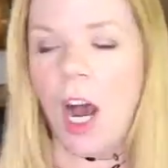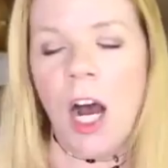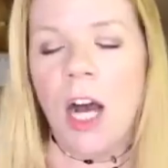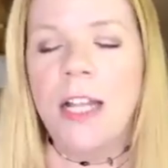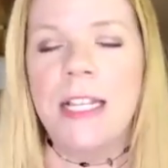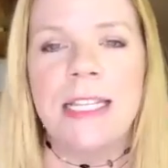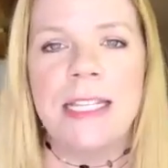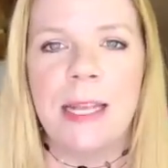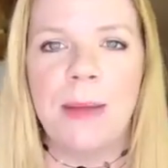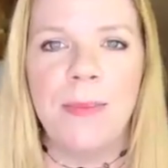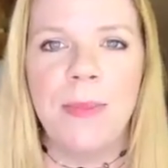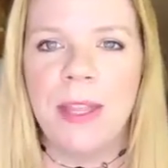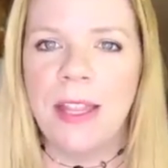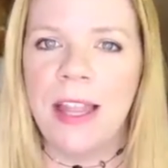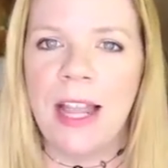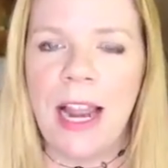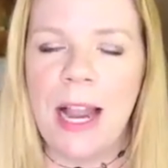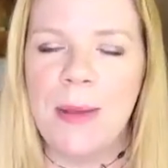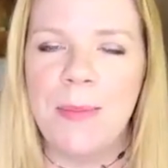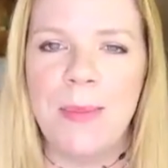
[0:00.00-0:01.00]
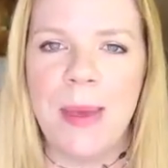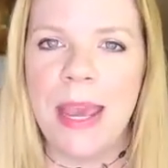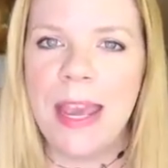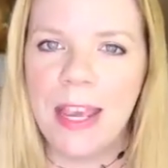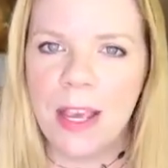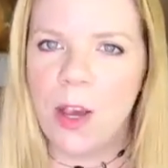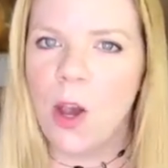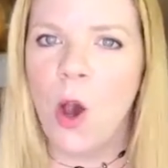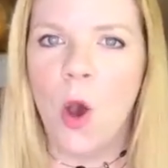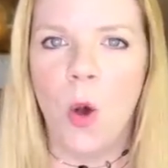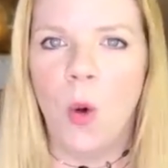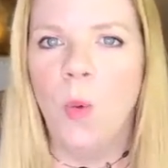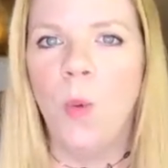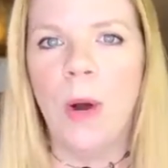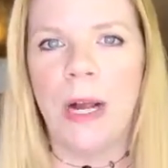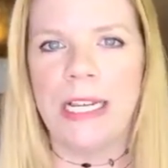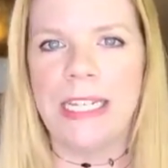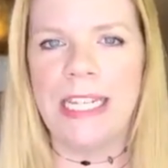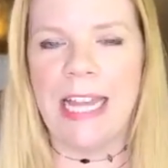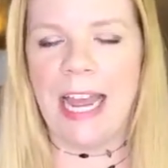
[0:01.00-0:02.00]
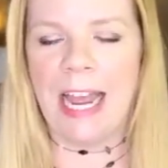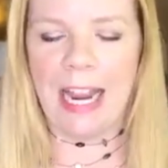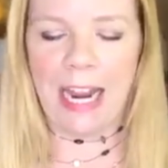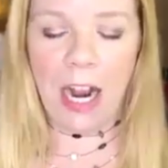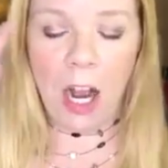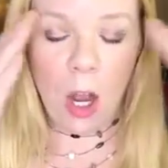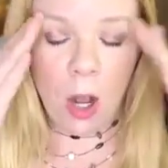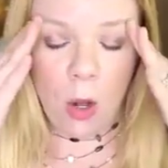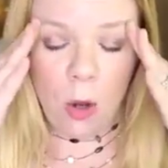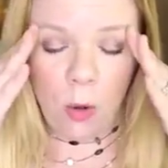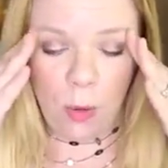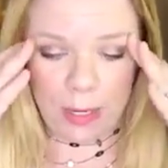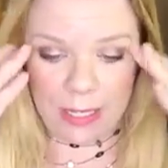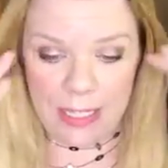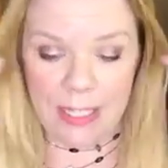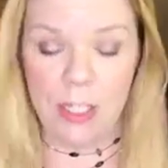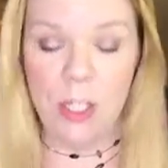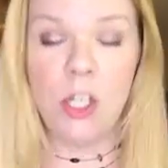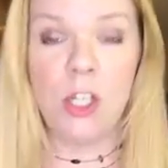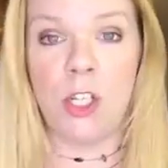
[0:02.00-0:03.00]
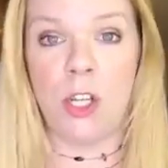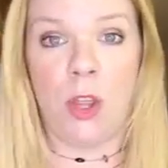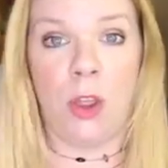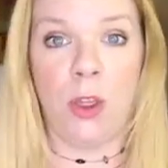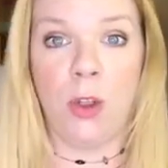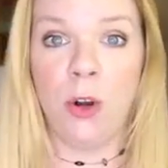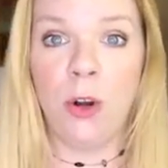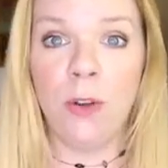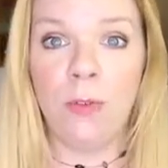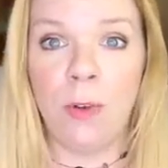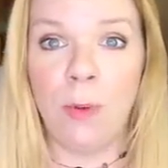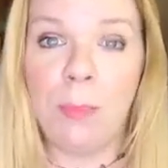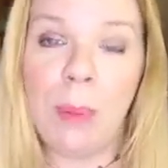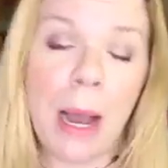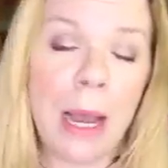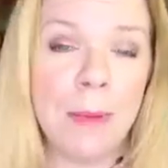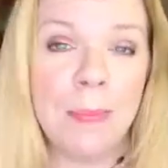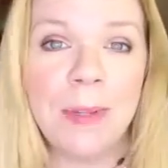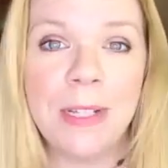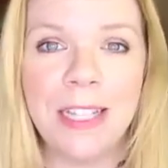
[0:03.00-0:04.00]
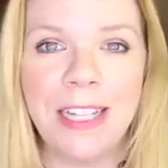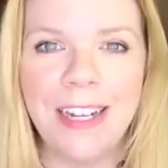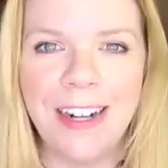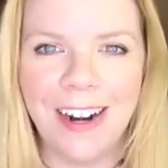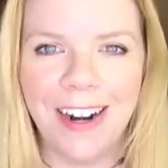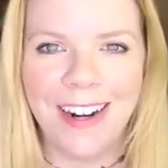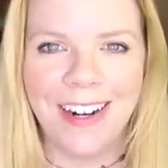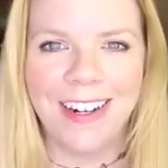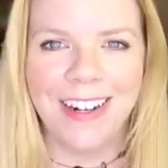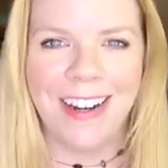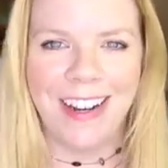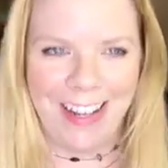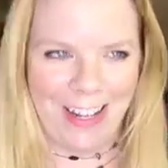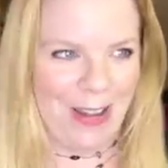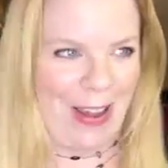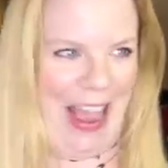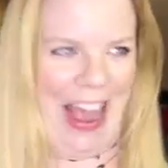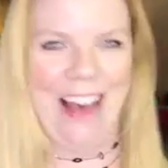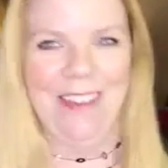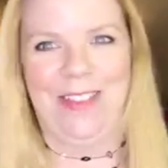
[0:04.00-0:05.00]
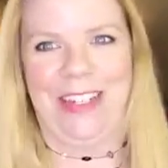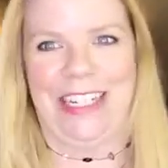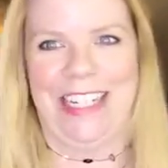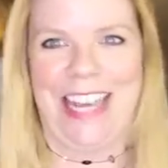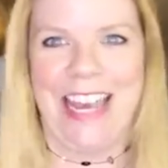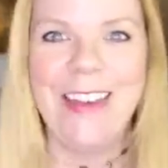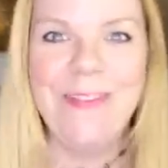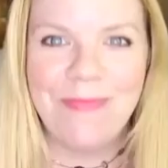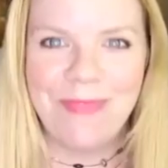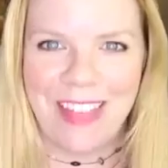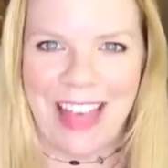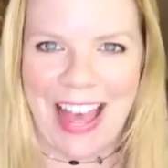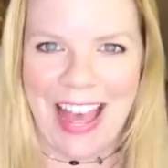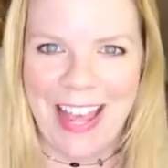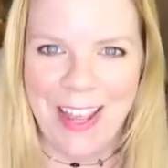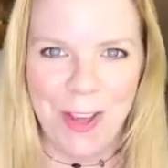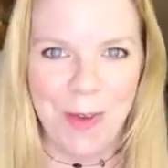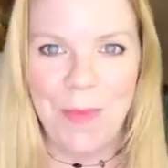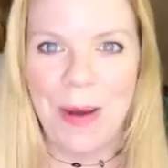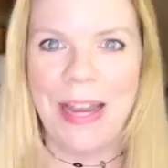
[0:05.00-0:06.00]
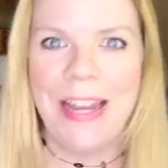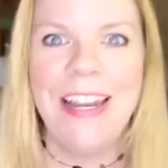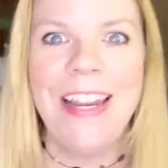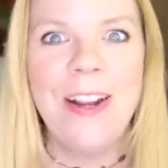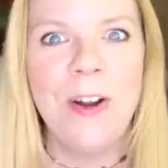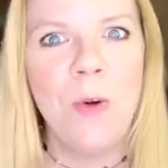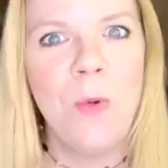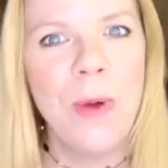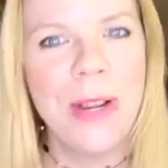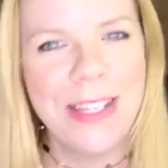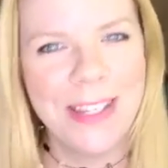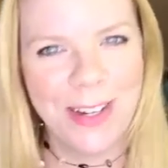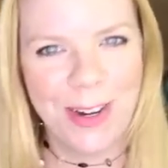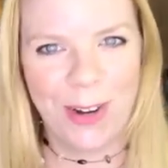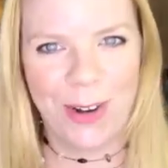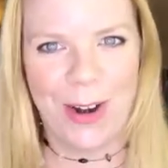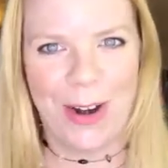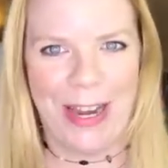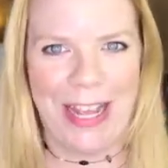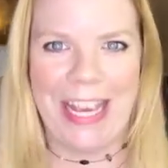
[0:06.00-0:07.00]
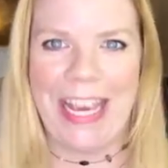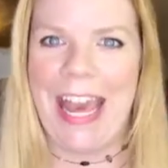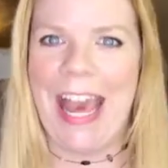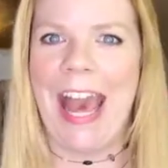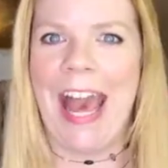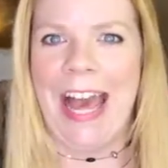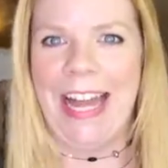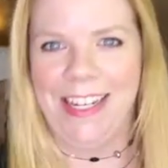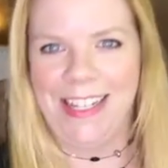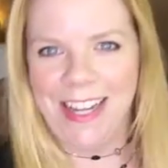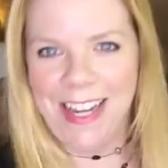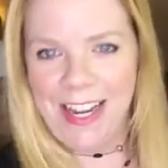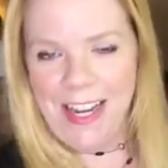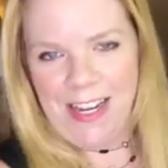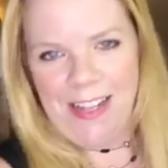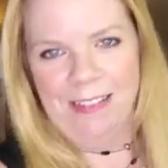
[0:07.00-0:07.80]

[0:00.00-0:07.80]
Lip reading: on something that I make one day. Oh, it's just 1/3 of a pipe cleaner. You have to keep that. You might need a whisker on a cat.